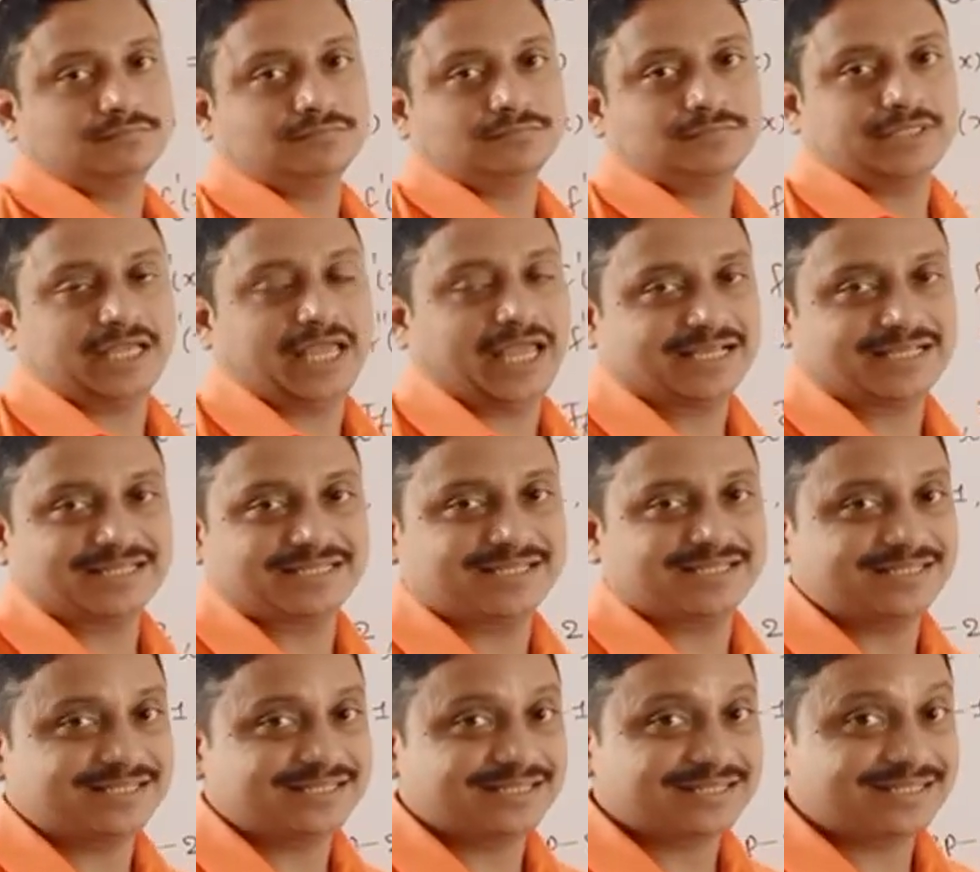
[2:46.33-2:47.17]
x
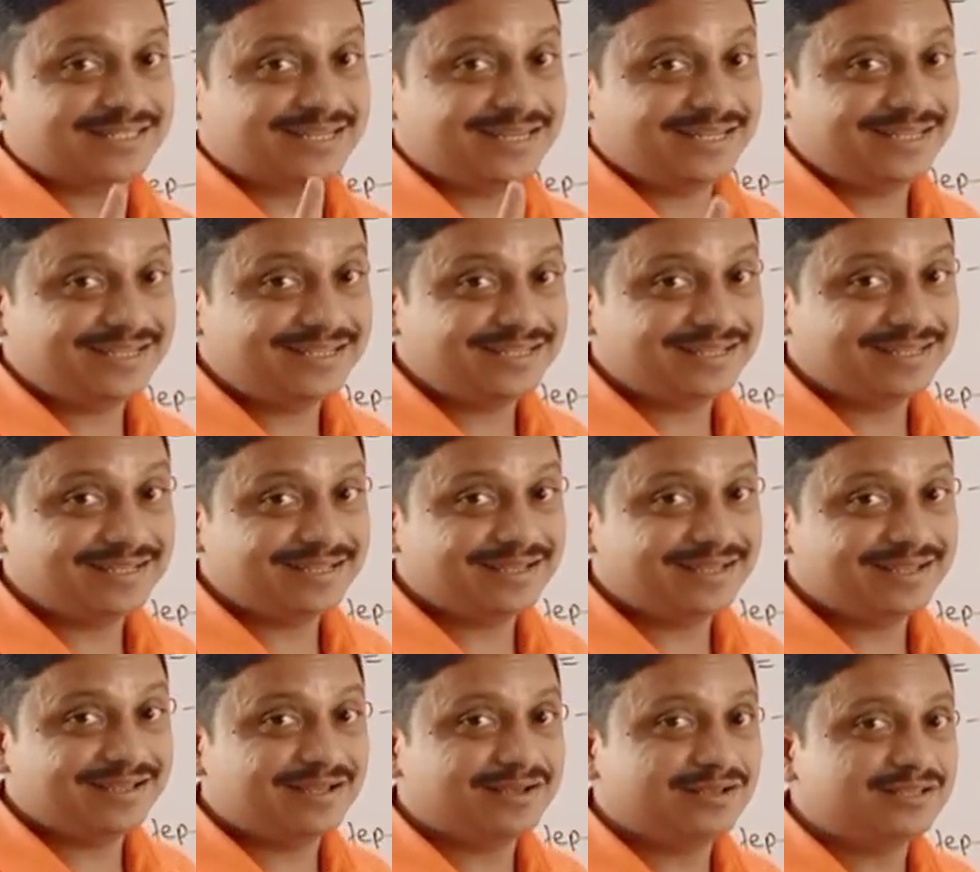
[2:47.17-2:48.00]
is a 3.
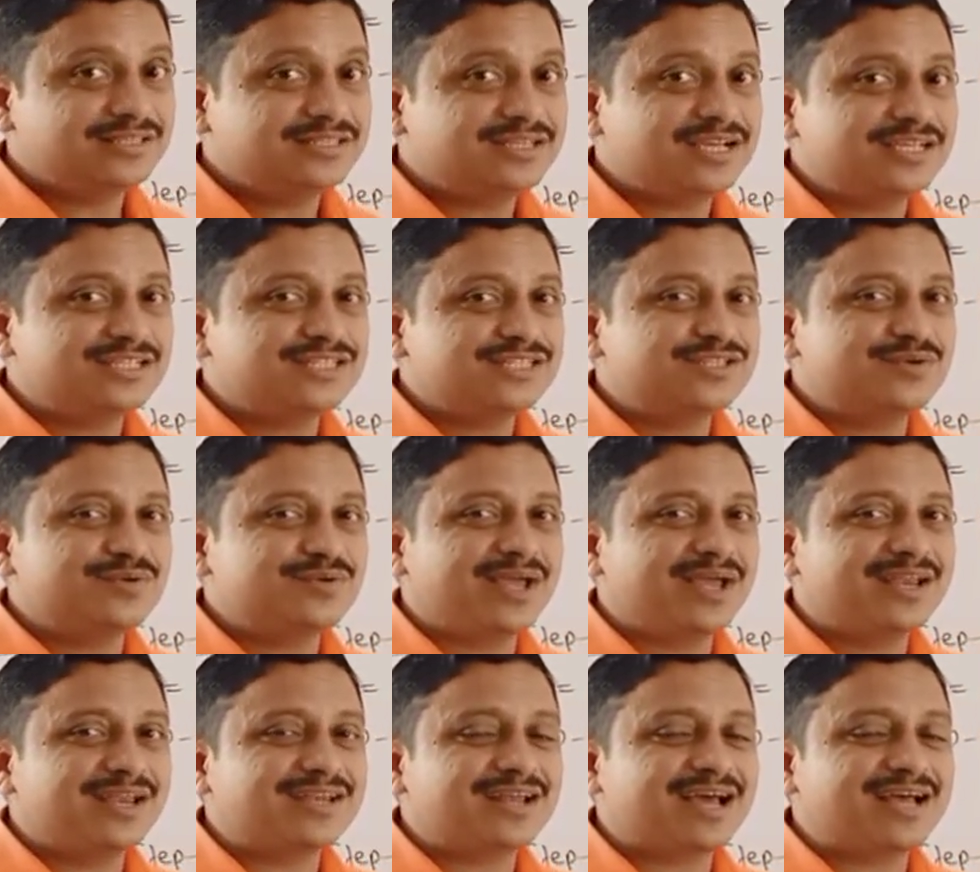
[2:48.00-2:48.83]
Just to
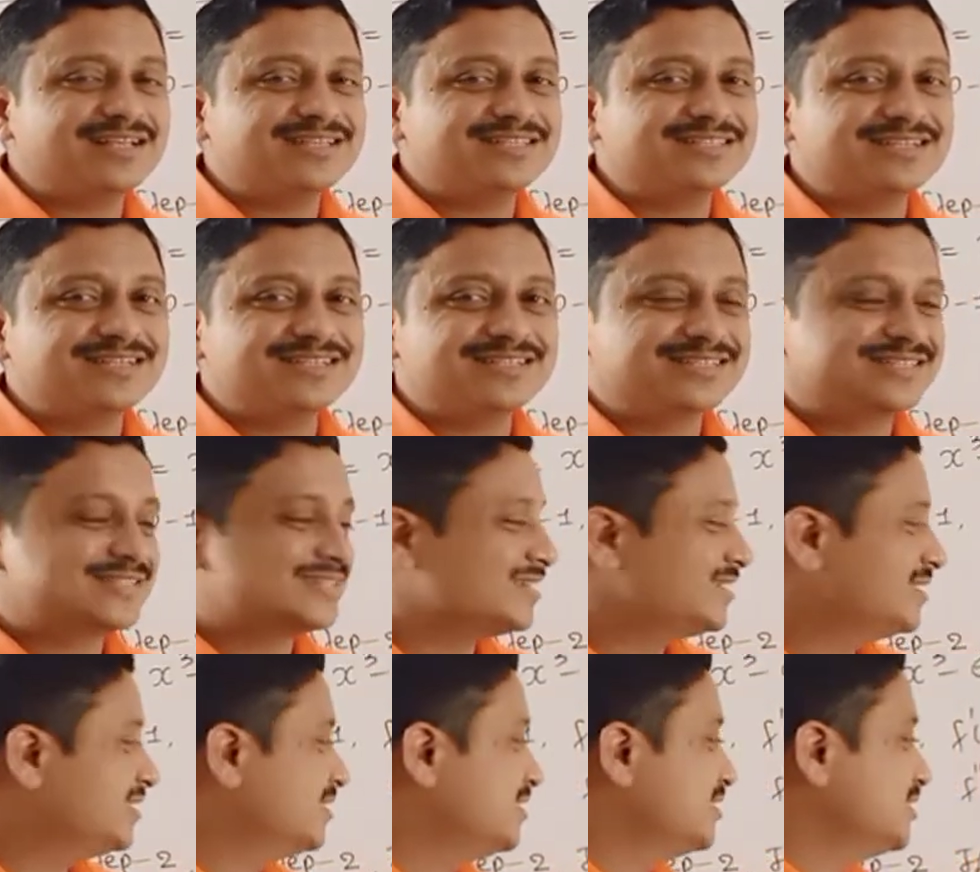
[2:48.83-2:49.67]
get answers.
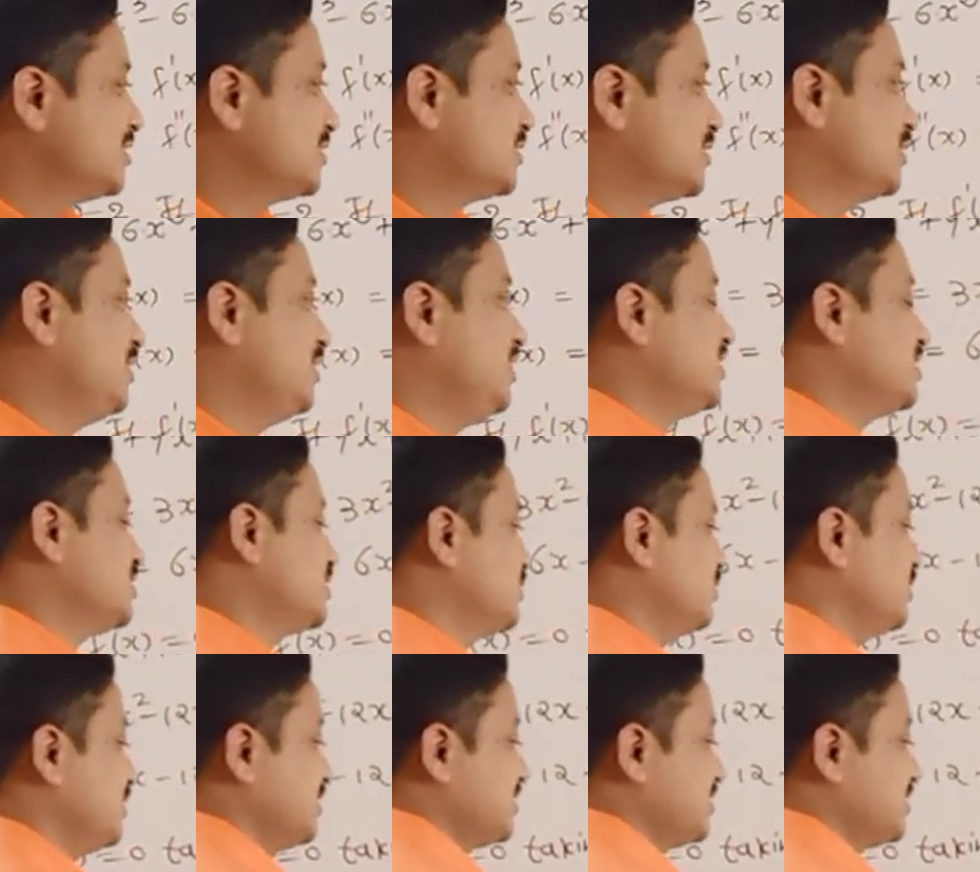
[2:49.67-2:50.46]
So here students